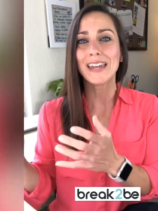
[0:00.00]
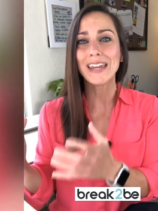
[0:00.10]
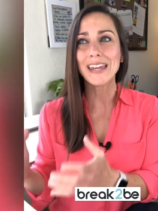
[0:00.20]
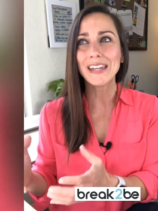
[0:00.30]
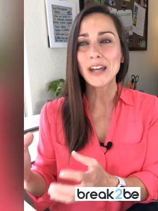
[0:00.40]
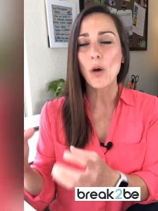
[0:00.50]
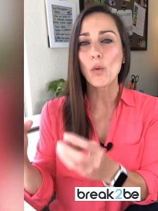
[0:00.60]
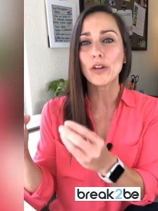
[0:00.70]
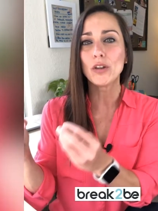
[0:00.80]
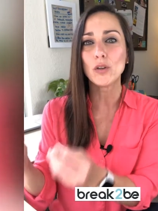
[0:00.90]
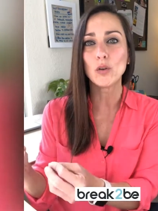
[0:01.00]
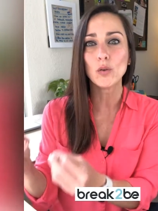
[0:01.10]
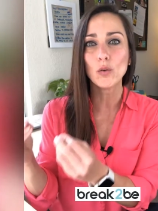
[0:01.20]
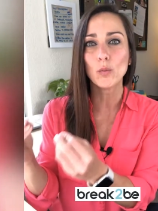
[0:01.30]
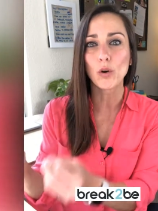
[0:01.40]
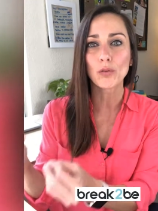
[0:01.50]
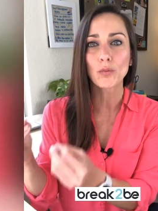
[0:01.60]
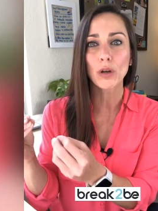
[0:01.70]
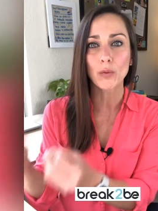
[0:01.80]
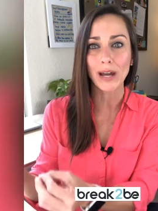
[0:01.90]
eat what you won't
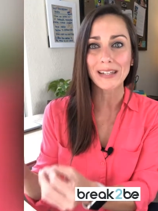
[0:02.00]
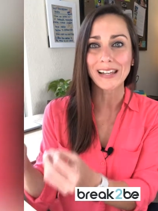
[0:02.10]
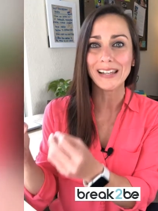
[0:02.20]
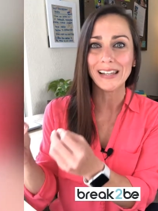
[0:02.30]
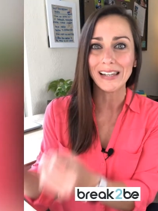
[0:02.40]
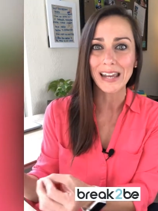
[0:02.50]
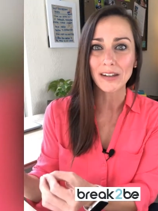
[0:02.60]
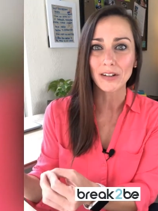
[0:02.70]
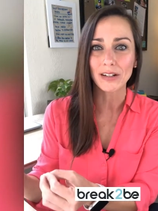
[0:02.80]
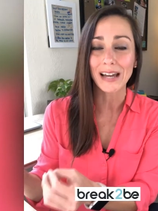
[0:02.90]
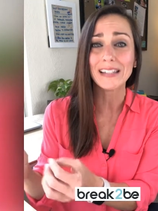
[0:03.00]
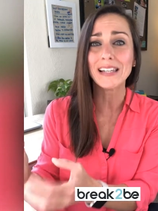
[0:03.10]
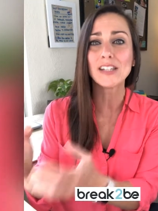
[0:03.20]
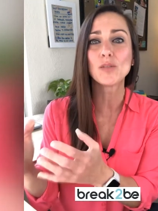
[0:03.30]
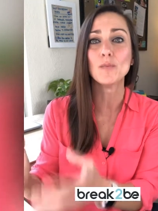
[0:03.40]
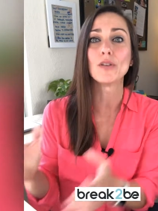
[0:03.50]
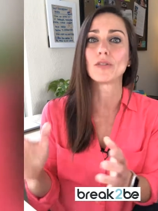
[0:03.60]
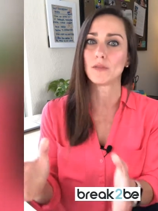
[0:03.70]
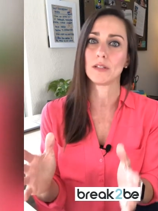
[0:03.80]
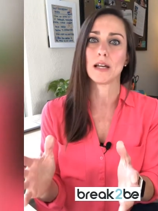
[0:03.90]
regret later, at least
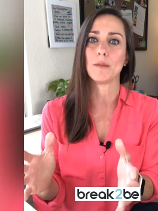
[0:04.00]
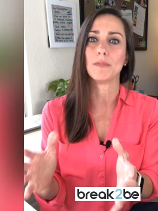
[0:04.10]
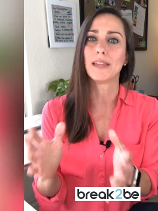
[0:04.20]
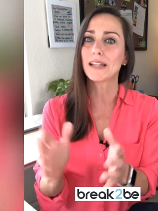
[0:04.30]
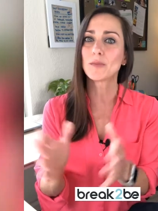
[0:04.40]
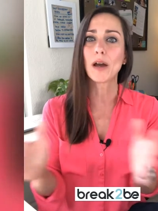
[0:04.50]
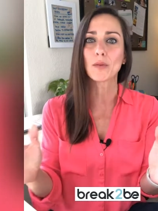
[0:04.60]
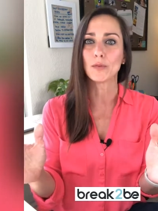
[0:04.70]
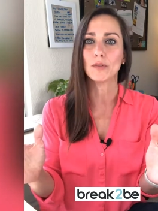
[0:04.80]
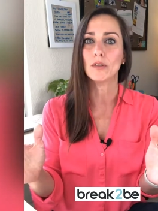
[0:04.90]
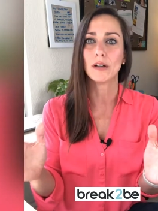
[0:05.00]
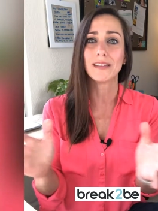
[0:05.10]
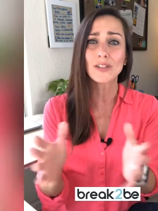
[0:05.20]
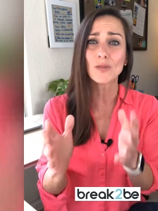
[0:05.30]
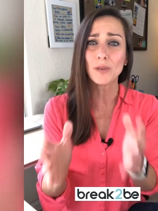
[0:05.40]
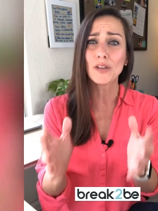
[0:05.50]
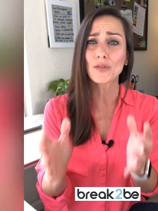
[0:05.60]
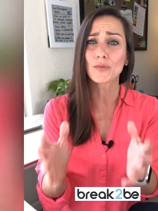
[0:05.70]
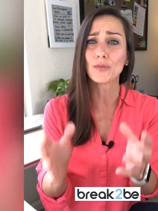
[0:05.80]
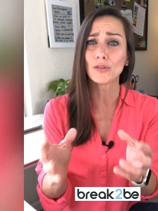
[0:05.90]
most of the time. That's my rule, and that should be
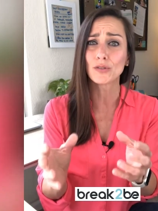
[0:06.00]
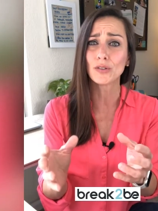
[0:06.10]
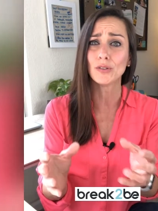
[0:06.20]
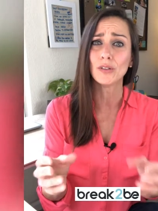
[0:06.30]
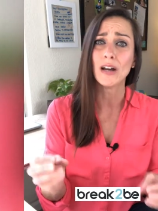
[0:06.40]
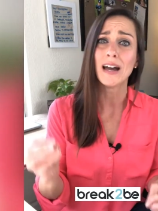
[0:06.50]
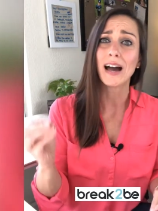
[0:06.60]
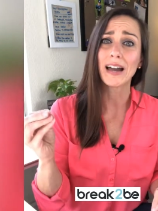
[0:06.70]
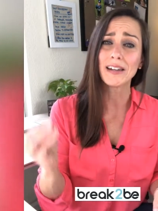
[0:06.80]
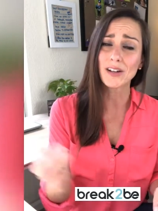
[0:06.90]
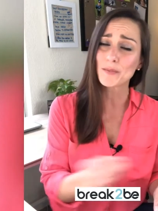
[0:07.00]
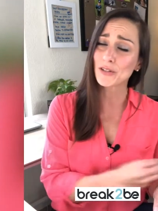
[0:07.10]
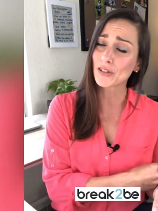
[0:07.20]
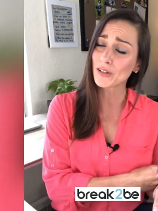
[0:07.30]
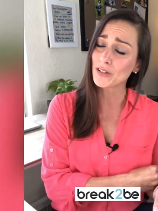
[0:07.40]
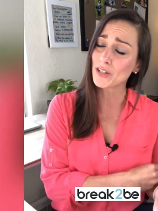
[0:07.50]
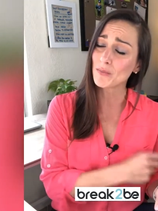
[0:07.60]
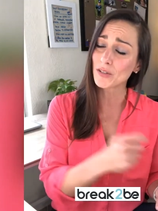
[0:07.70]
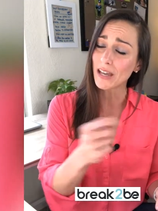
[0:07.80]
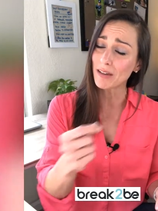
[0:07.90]
your rule too. I eat a couple of chocolate
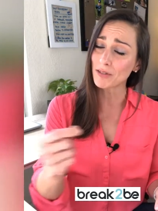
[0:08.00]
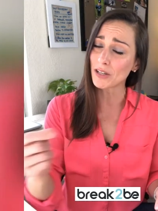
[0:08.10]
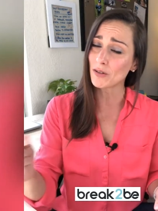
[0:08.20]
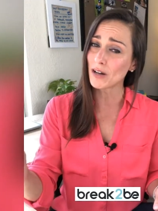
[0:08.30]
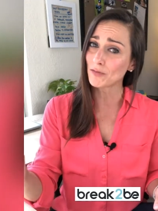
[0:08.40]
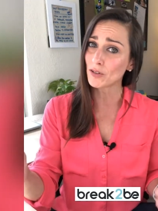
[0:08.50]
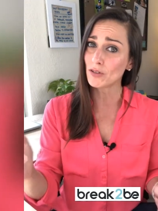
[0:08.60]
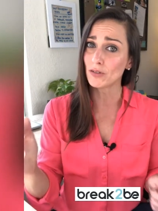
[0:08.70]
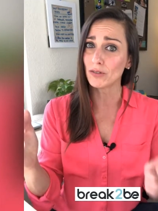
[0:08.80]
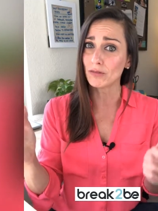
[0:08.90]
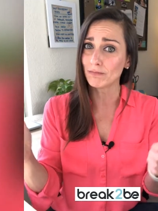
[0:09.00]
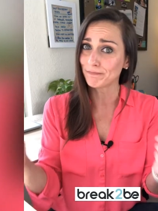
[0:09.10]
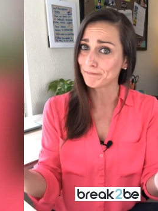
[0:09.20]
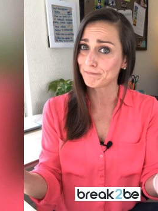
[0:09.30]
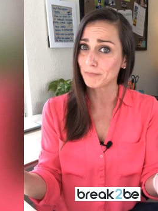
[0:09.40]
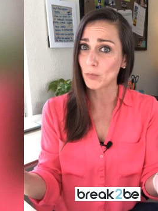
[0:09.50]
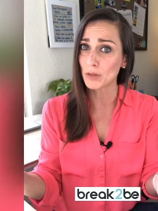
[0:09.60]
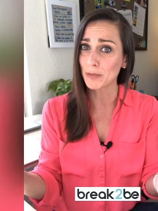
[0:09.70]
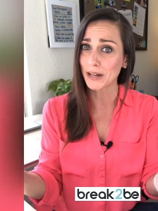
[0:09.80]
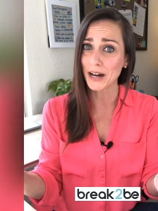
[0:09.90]
chips every single afternoon
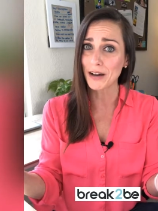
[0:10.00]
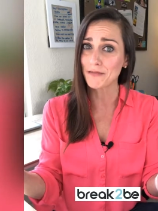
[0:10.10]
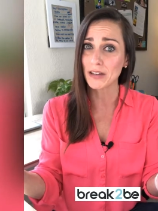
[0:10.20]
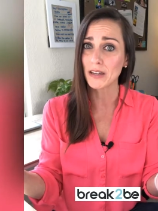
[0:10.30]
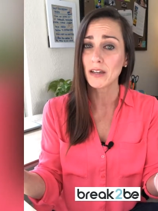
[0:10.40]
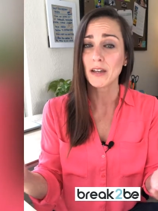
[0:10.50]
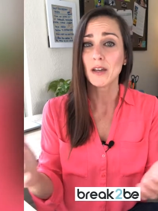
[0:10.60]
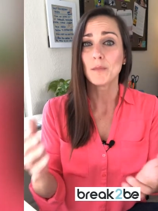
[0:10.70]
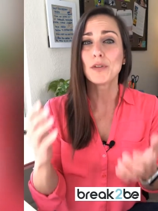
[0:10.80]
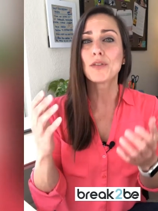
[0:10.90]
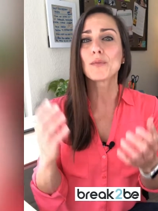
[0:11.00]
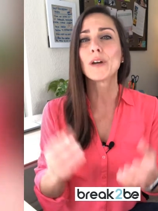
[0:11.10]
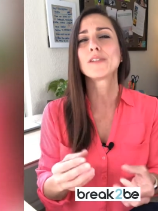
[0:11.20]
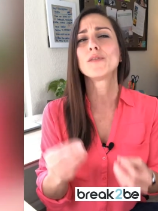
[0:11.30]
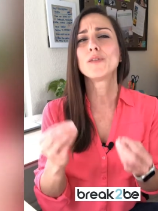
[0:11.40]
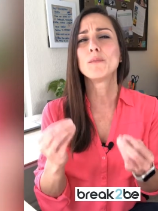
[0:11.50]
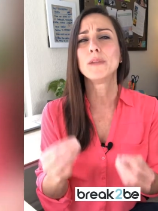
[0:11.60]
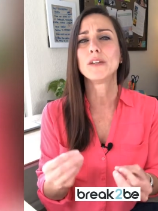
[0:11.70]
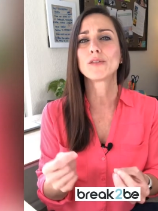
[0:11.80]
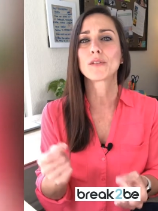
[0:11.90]
with my coffee, but the rest of the
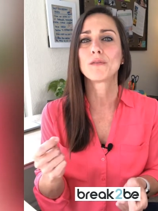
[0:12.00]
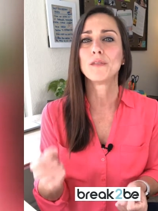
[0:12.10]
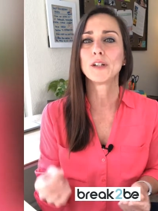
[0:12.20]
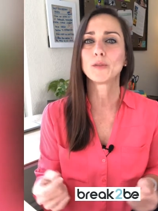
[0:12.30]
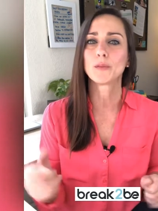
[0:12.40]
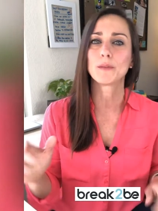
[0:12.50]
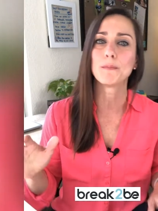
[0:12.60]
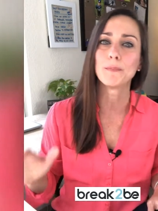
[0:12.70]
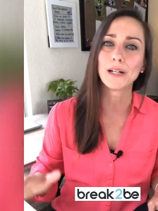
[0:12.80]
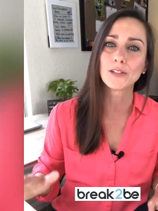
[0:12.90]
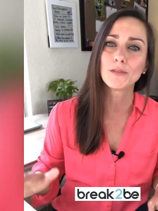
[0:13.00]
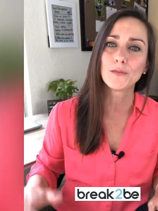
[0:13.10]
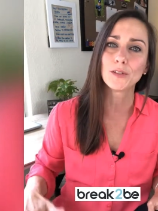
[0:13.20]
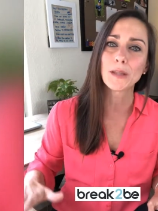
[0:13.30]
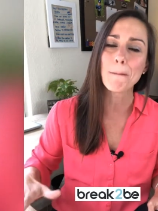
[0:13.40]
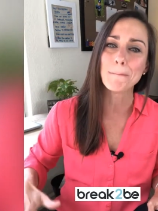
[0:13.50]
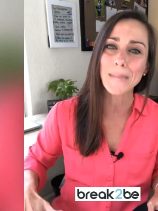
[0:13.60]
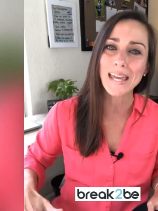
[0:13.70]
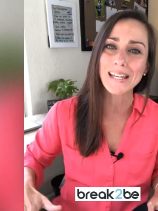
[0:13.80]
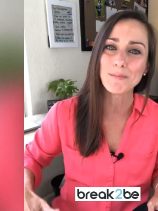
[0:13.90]
meals are filled with a bunch of food that
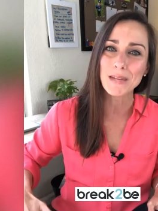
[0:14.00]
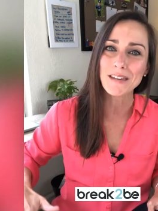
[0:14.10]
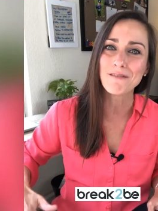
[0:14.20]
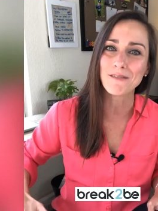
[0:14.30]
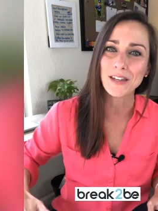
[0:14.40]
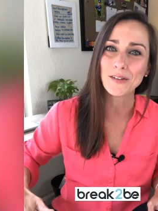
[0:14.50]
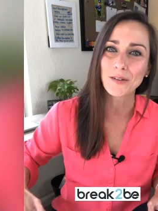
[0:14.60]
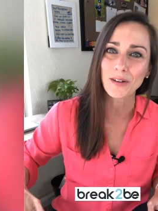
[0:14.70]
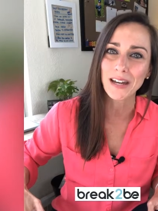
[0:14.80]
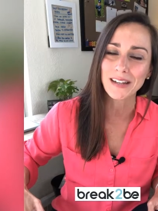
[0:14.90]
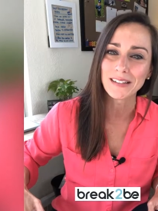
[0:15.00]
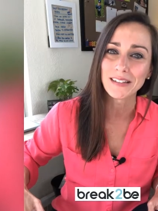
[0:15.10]
make me feel great.